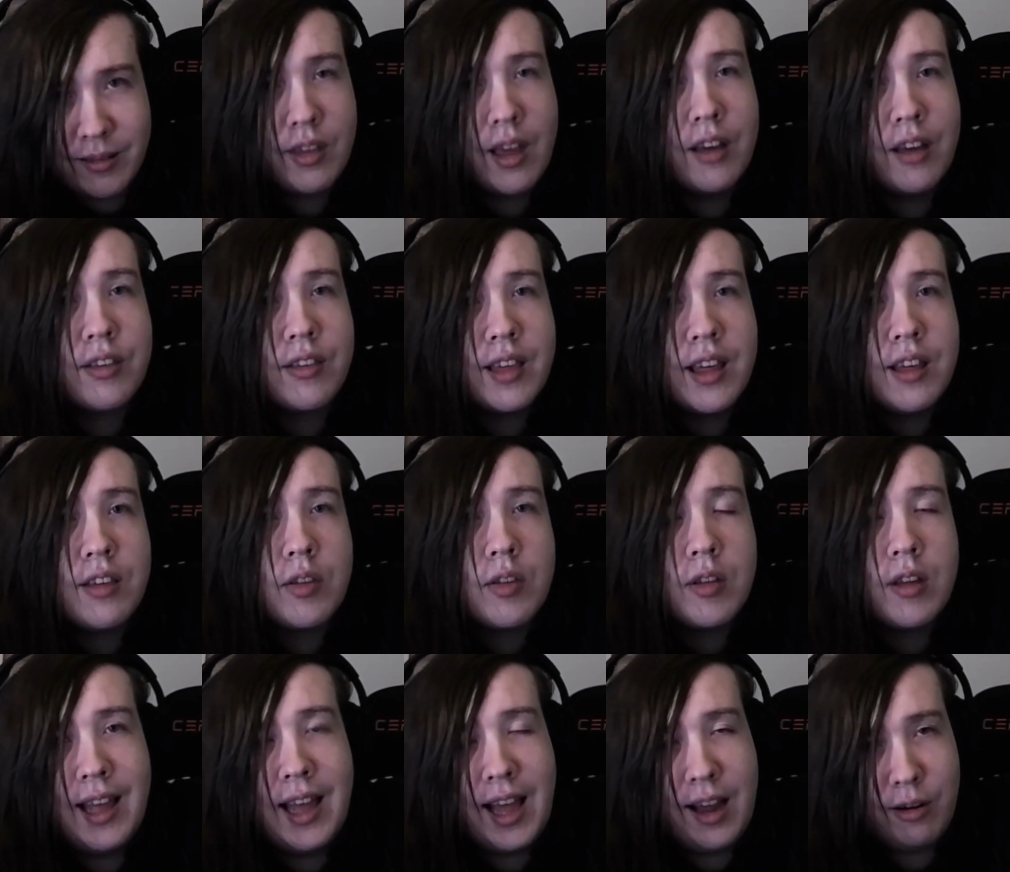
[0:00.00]
A
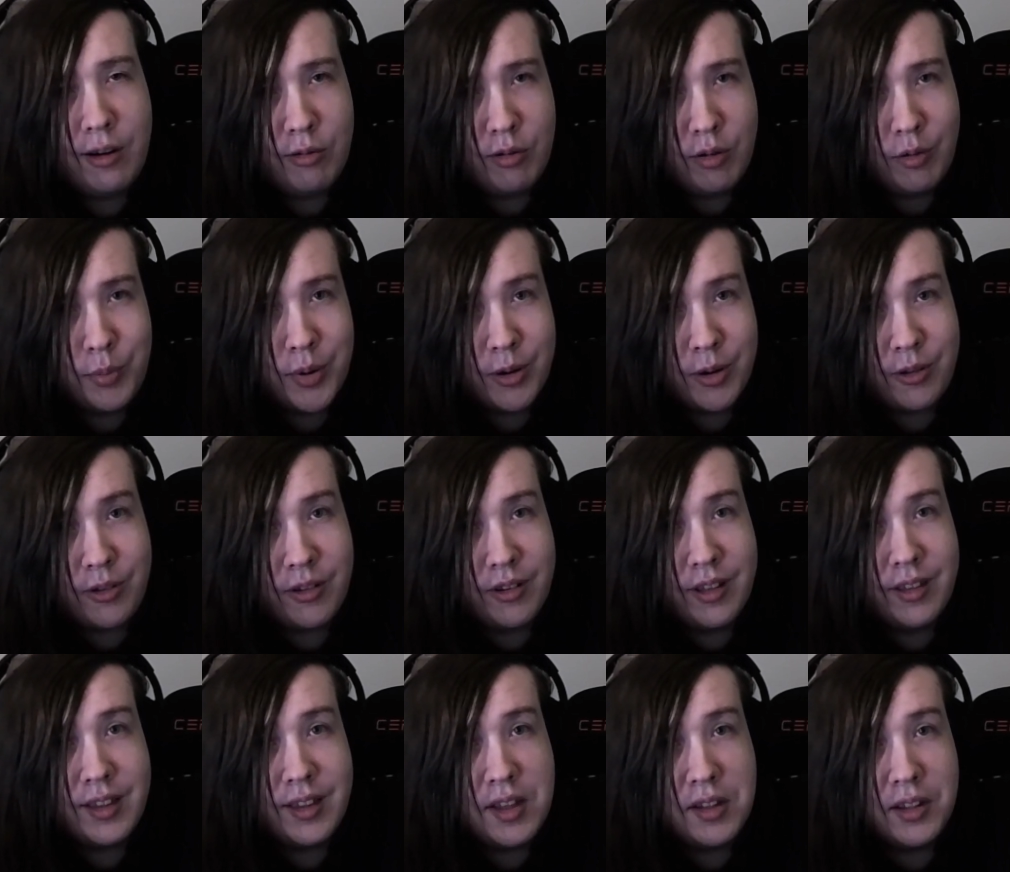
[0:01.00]
cis hetero person
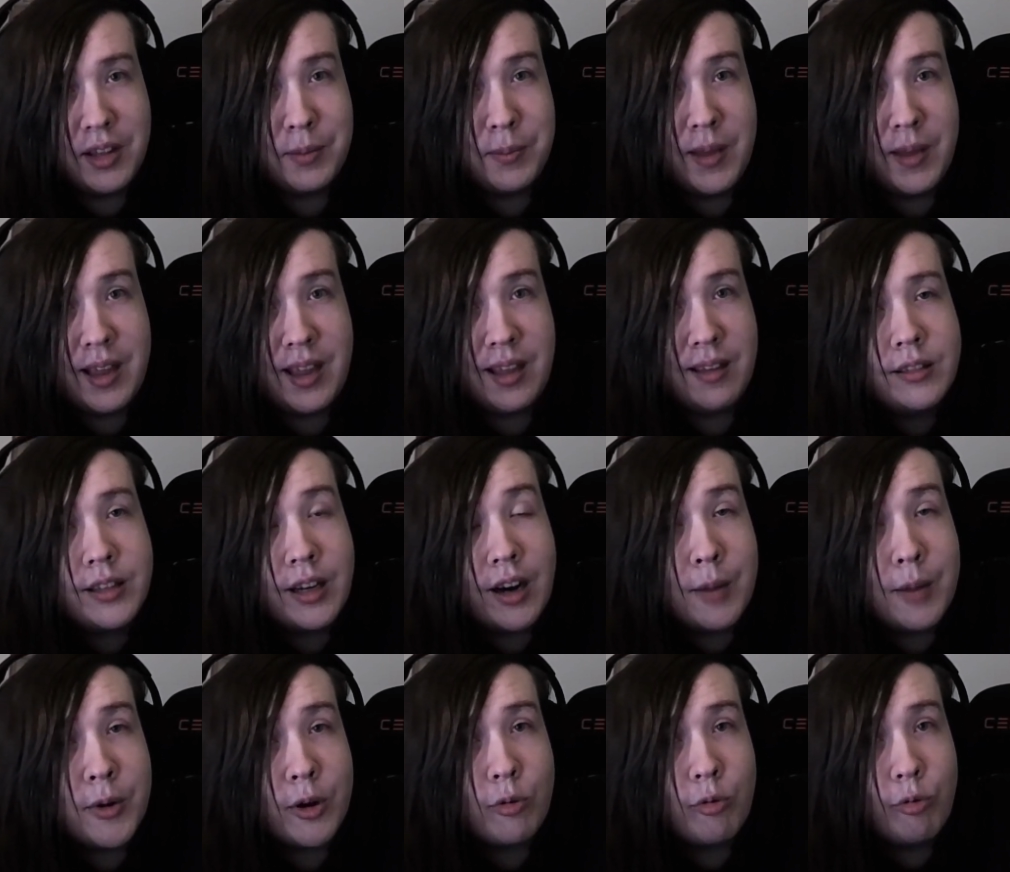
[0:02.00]
is telling me that
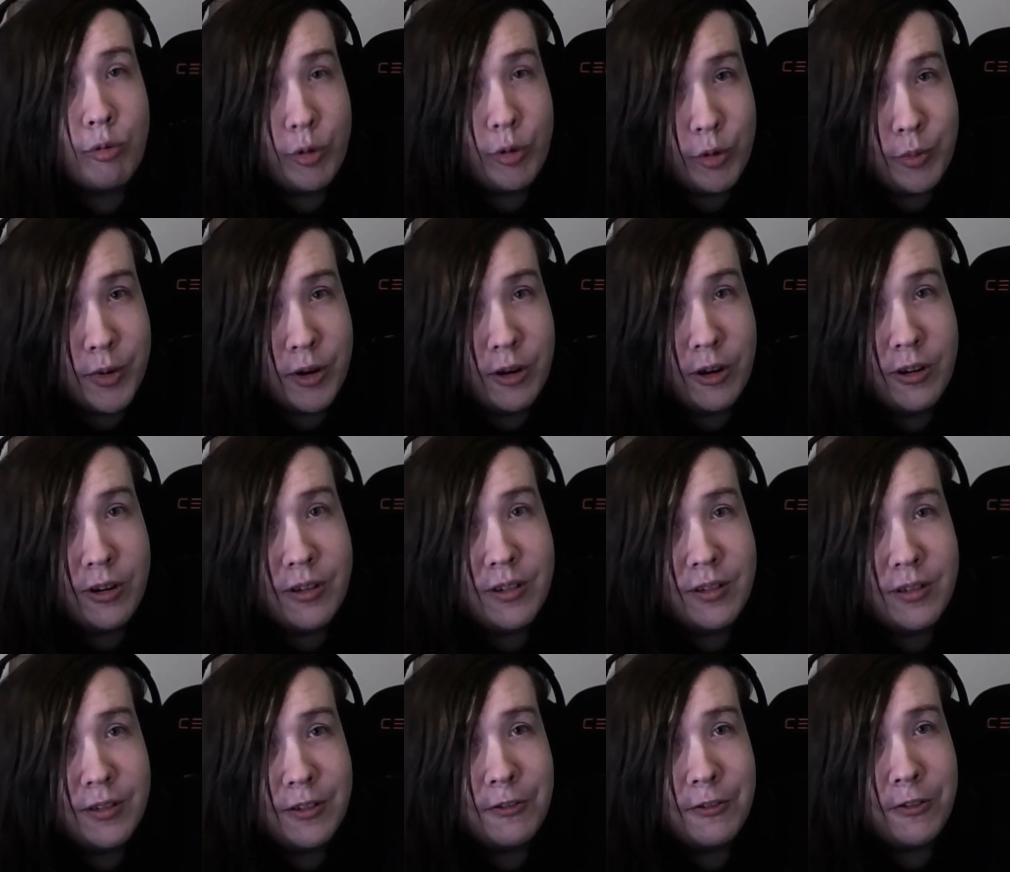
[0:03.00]
I'm a groomer
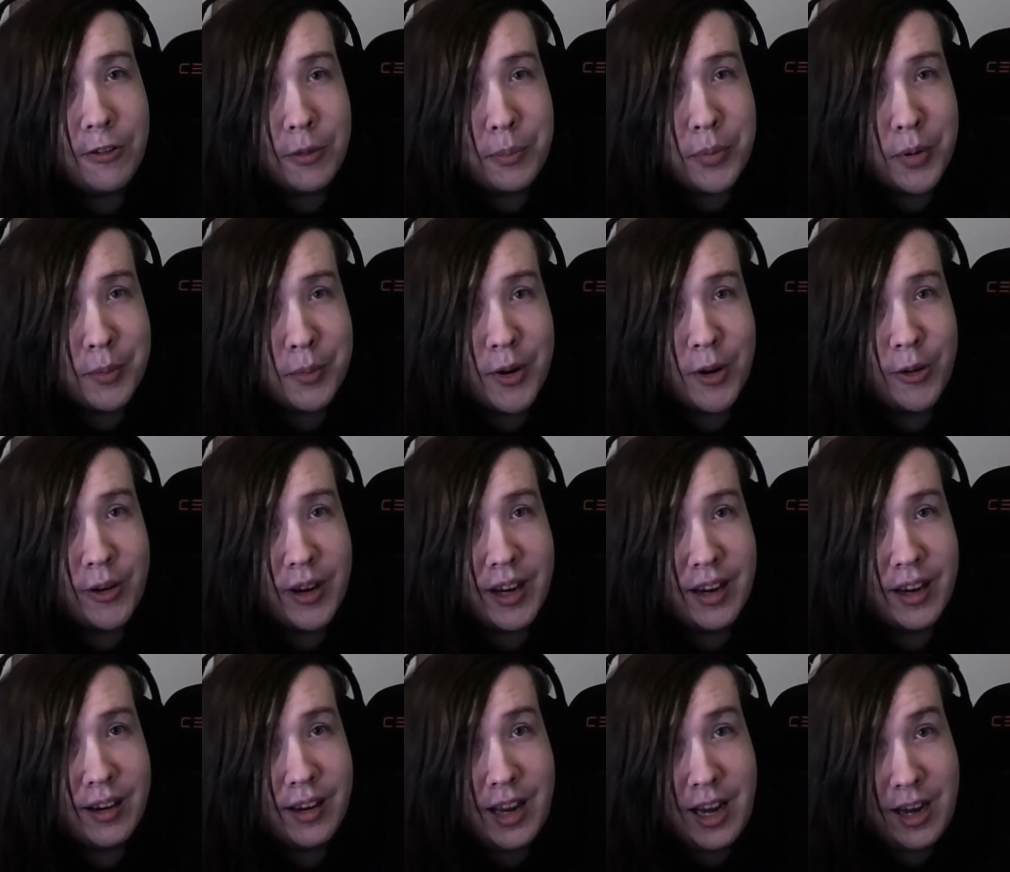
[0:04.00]
for
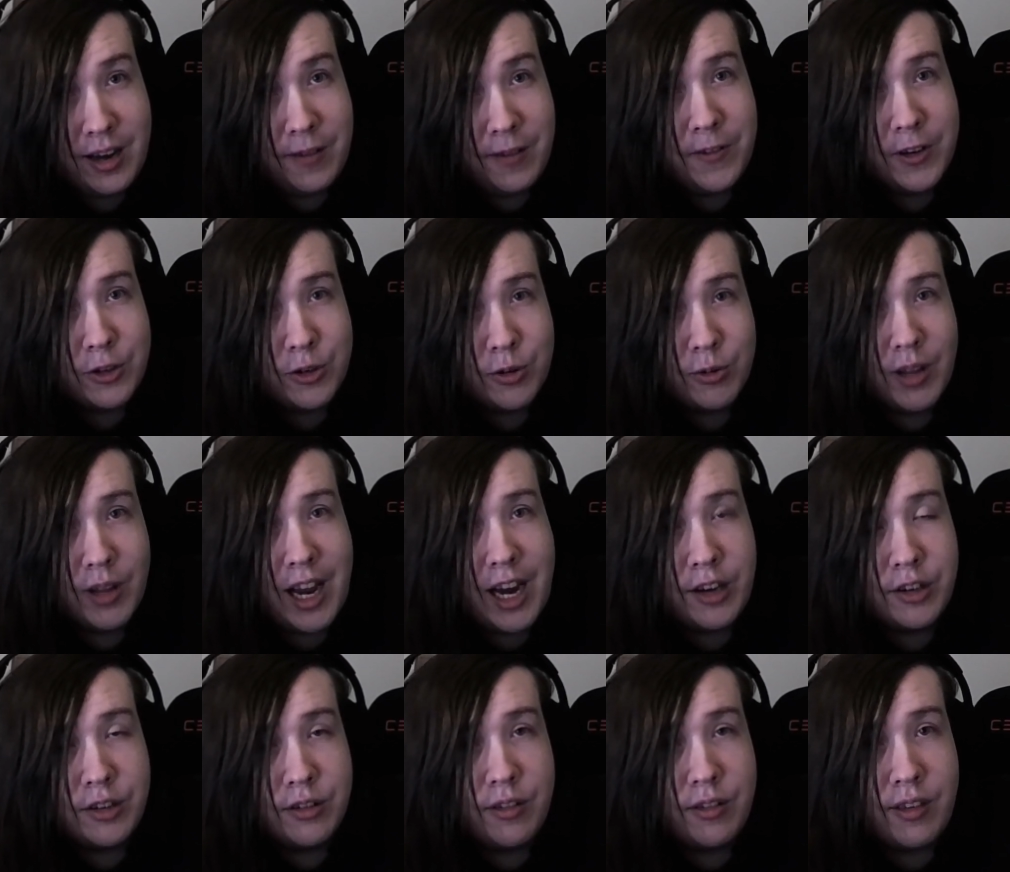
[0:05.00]
promoting individual
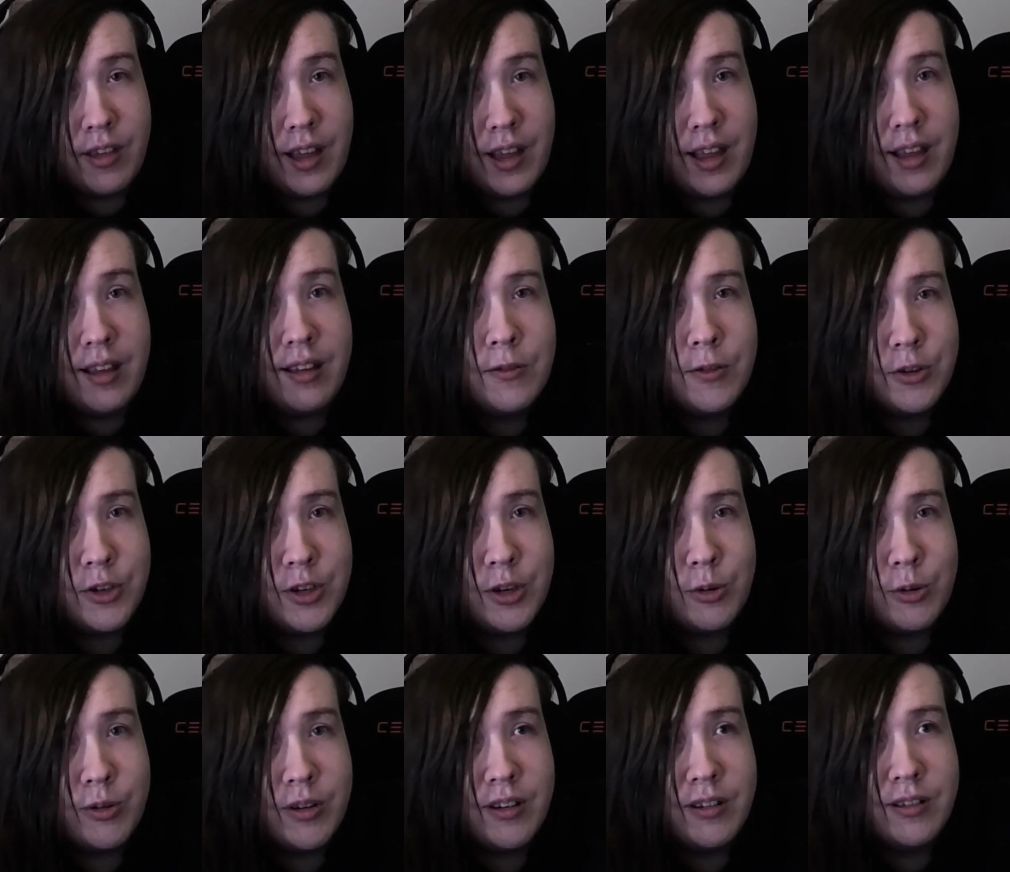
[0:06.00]
agency for
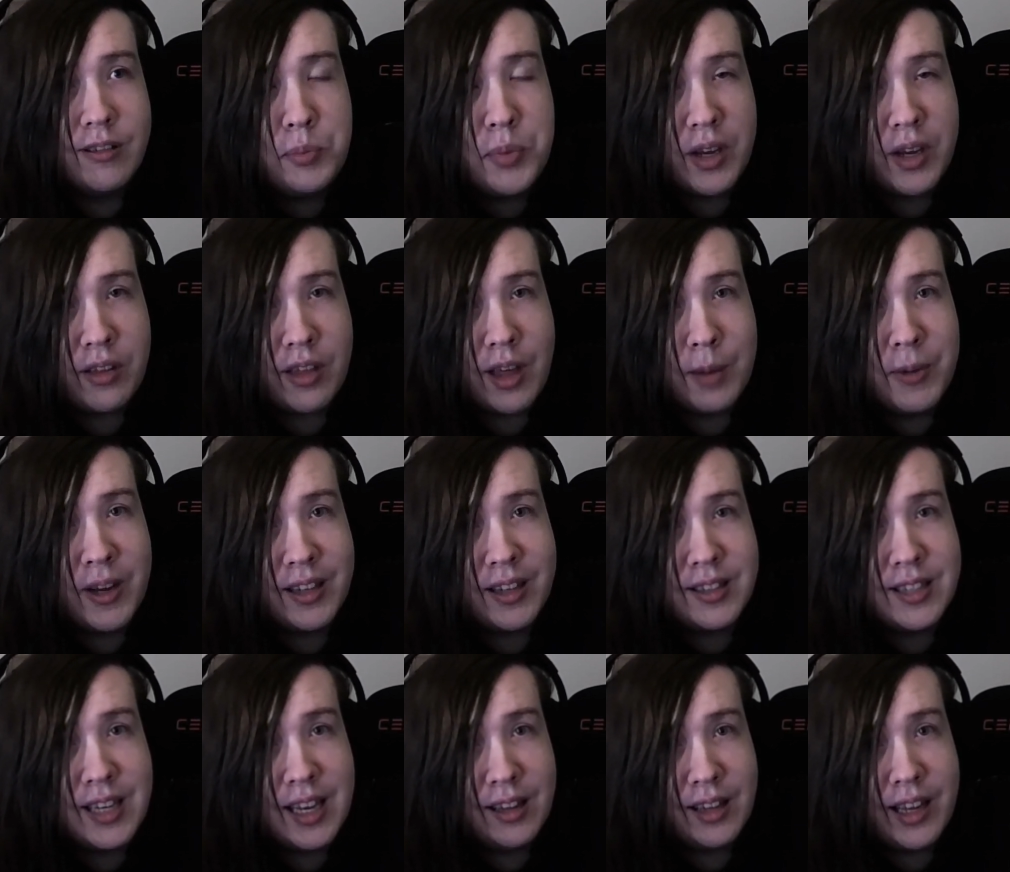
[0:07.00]
children because I'm not
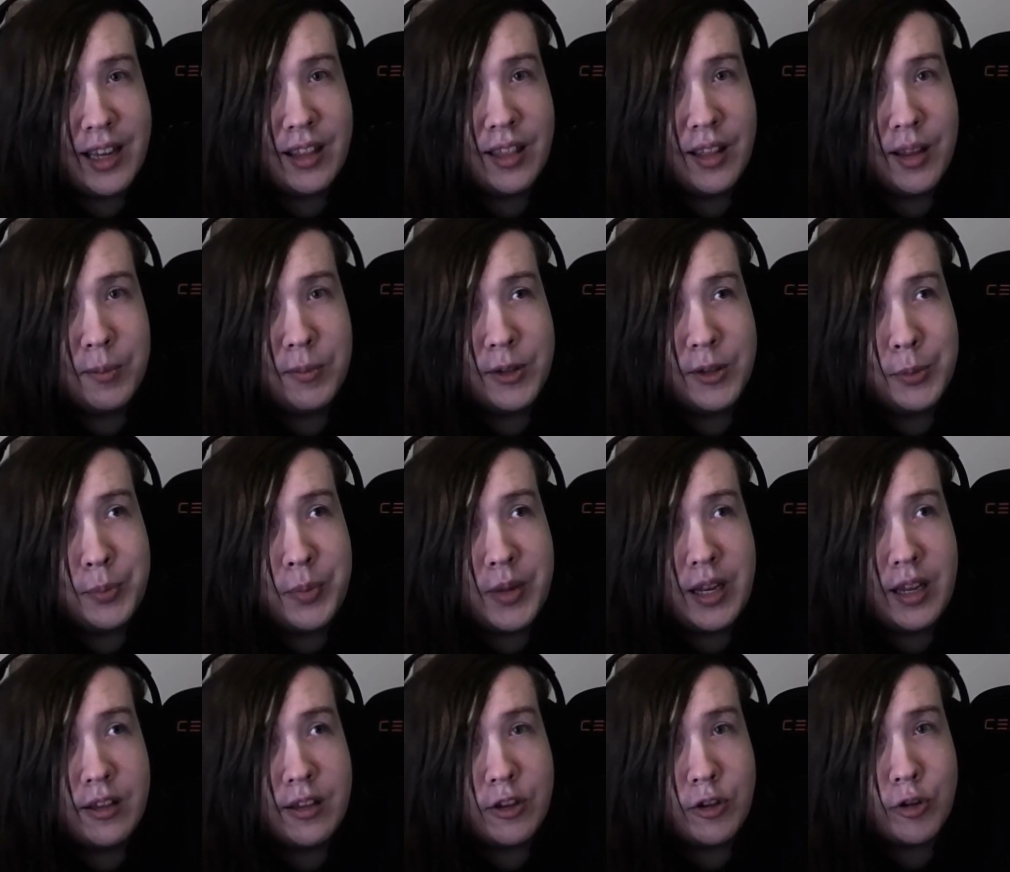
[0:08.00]
telling them to
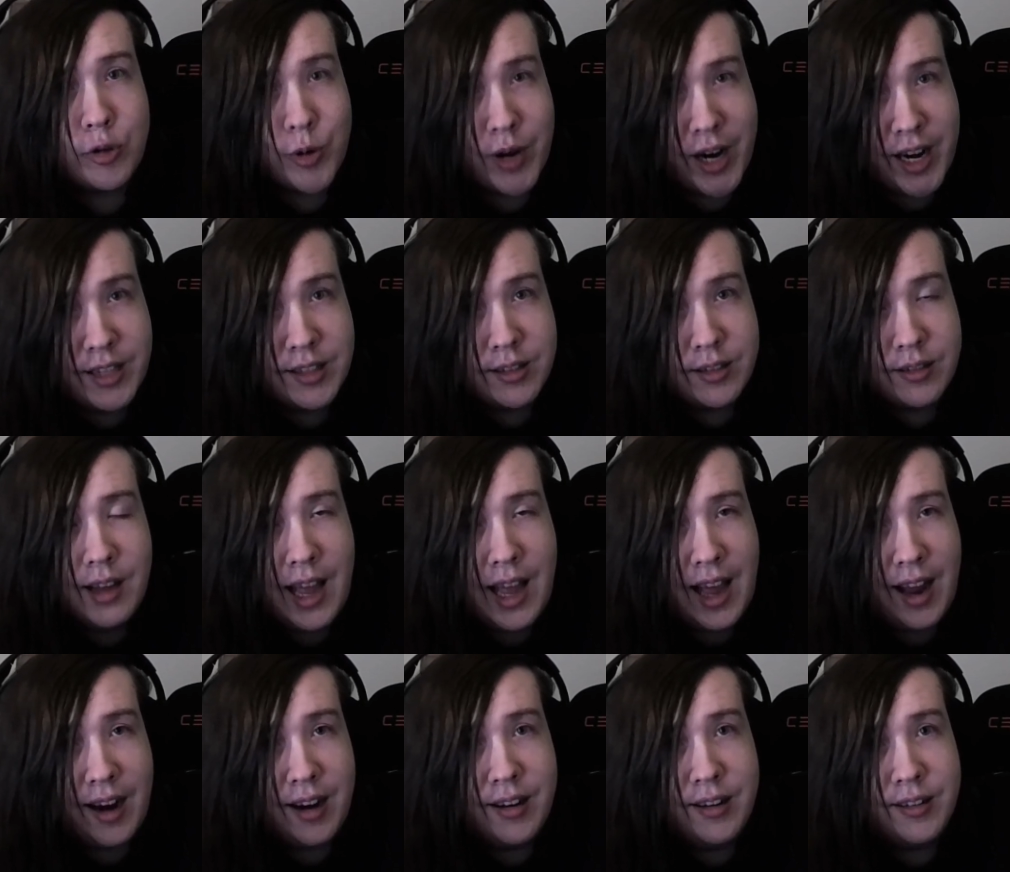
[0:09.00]
be straight
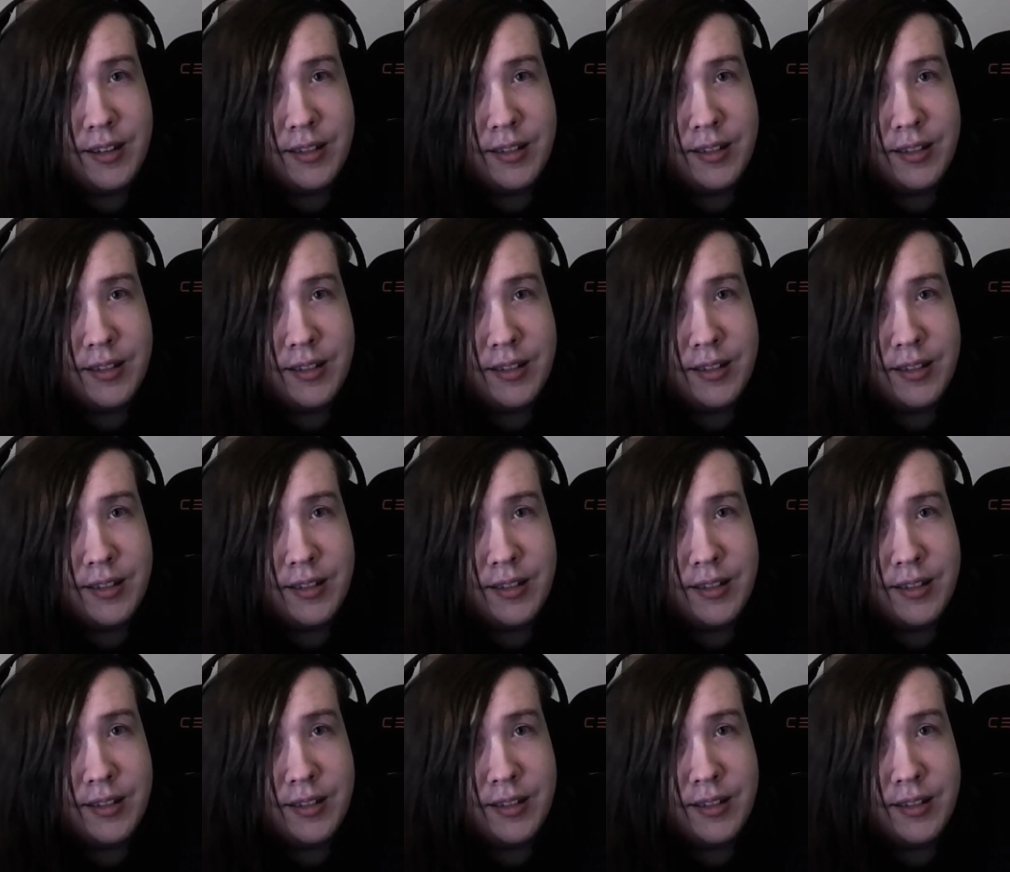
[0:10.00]
and